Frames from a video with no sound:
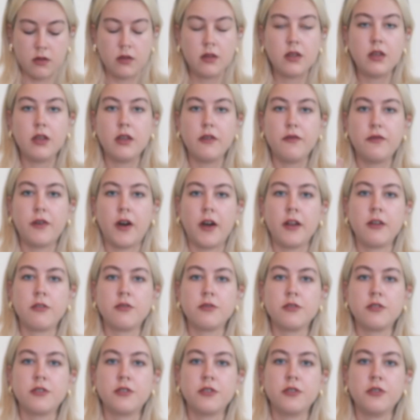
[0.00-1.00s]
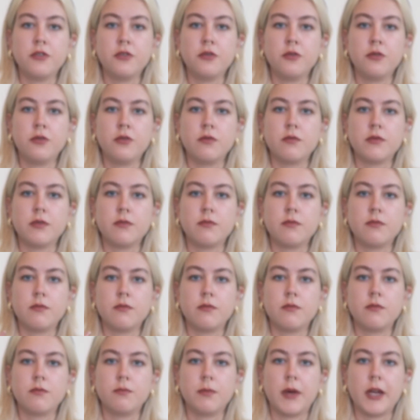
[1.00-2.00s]
The final two
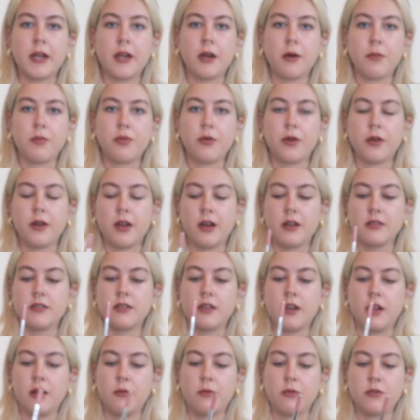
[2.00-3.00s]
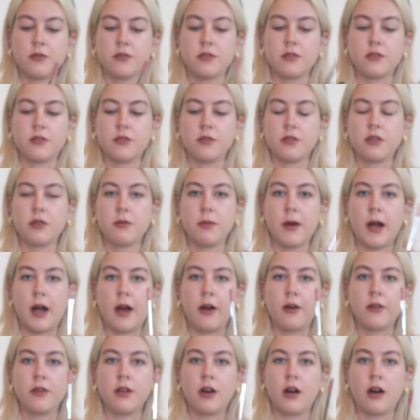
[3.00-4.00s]
makeup products that I want to talk
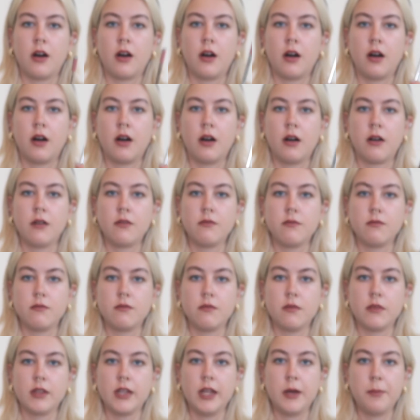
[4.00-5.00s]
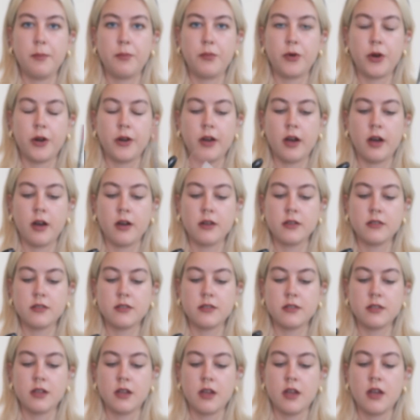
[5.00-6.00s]
about are lip
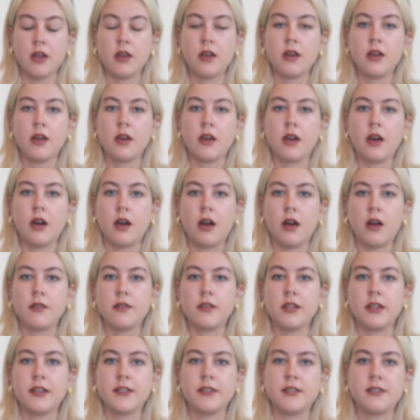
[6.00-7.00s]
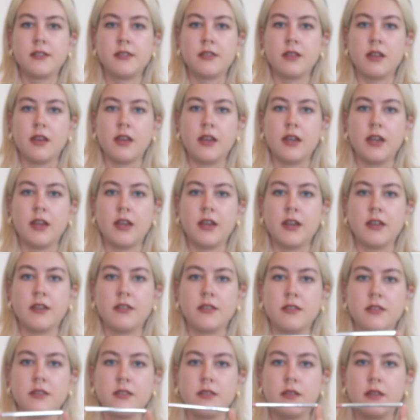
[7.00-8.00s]
products. This
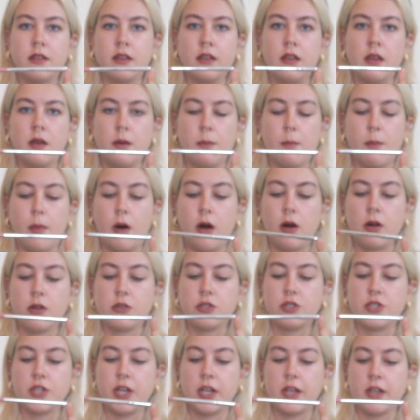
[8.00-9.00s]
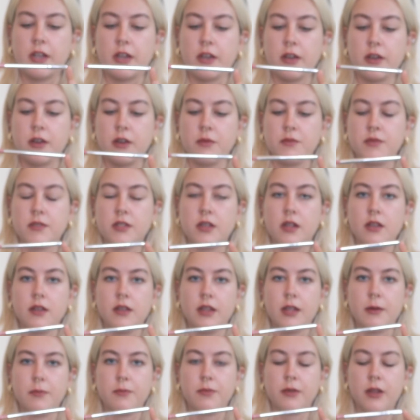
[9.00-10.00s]
is the Marc Jacobs
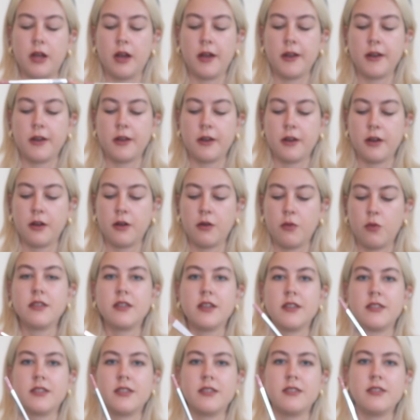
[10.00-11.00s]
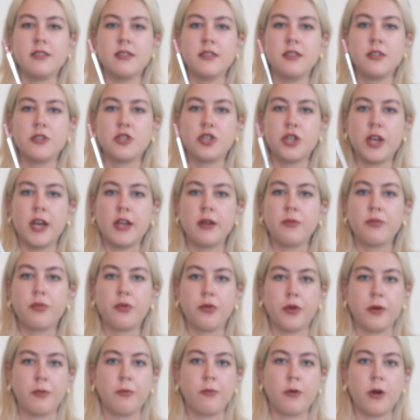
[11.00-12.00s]
lip liner. This is in the shade
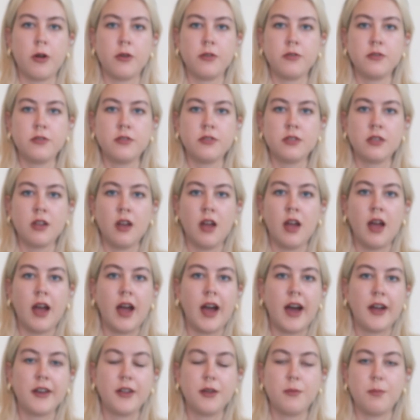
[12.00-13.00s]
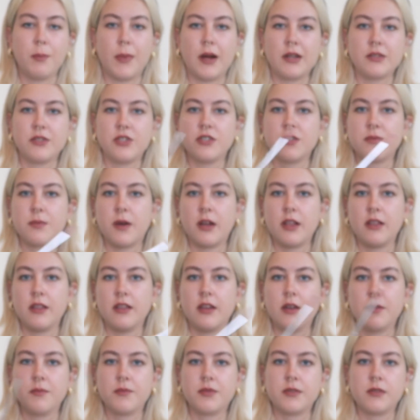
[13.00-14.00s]
Primrose and it matches my
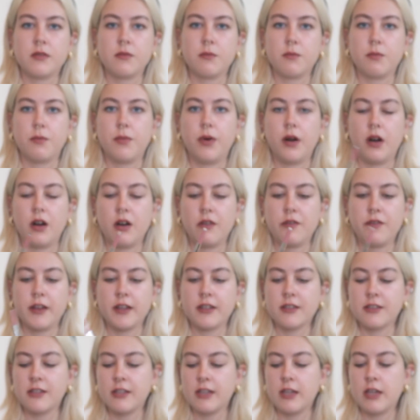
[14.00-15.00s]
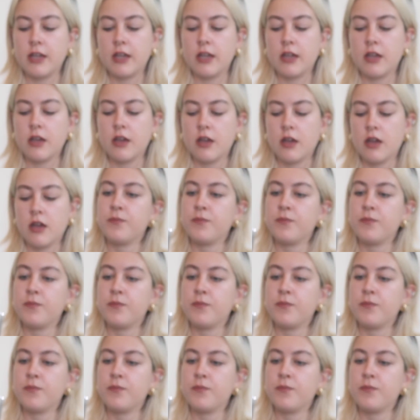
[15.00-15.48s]
lips perfectly.